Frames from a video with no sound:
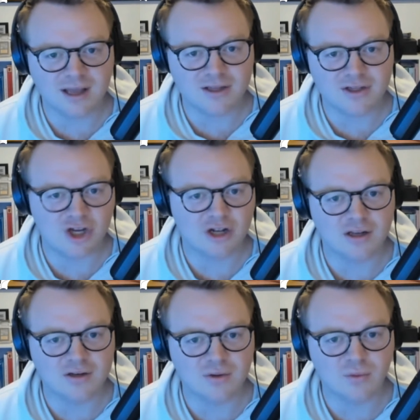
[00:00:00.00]

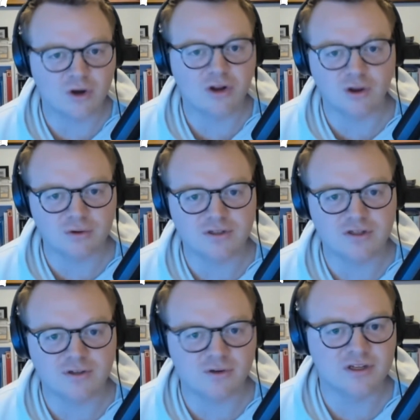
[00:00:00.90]
Jutland were
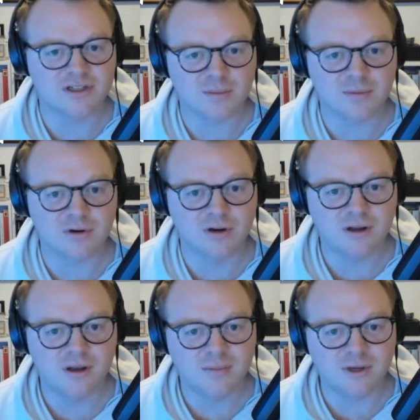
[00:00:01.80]
closed during December
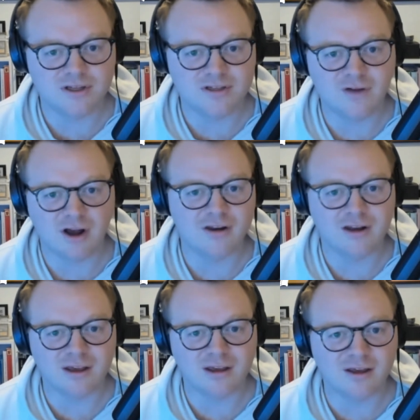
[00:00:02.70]
because of
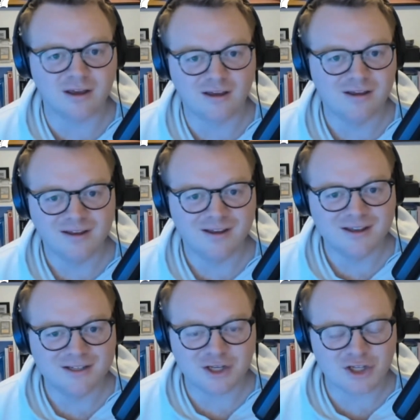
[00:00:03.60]
holiday.
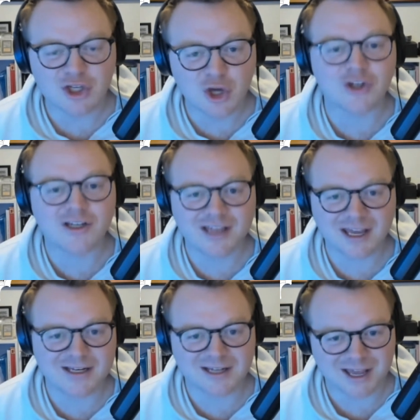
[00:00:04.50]
So I just couldn't
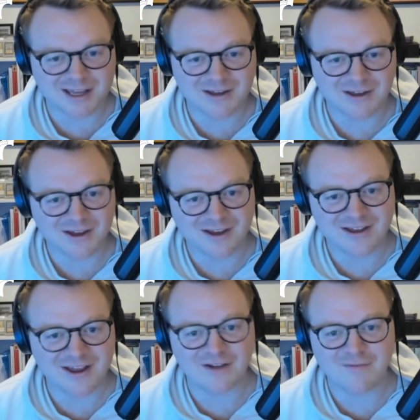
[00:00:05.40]
get
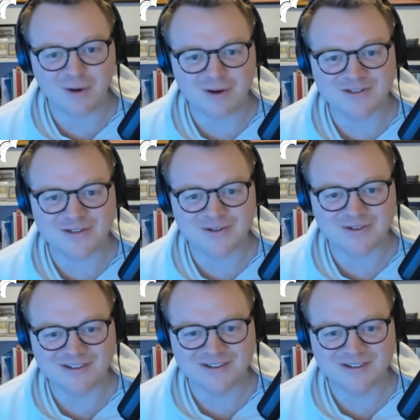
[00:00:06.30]
enough points to.